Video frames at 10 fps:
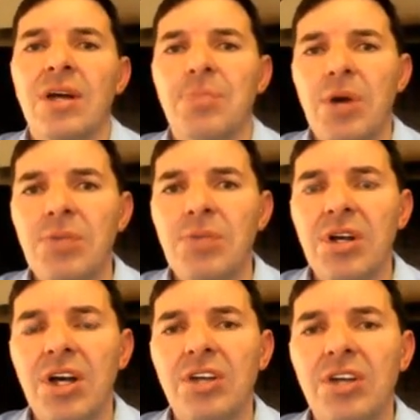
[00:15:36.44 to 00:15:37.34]
promo
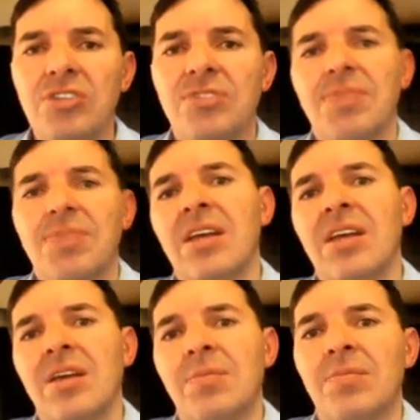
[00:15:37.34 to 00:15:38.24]
codes.
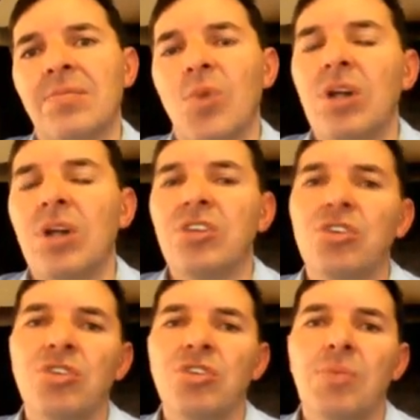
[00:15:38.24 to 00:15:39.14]
While you're
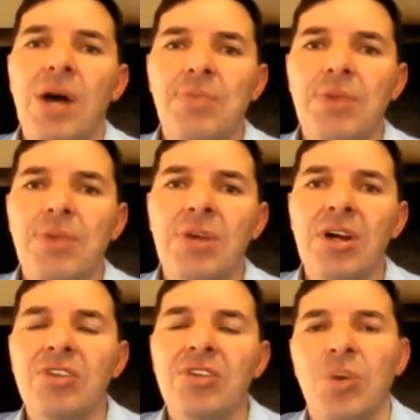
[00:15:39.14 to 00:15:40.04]
using my promo codes,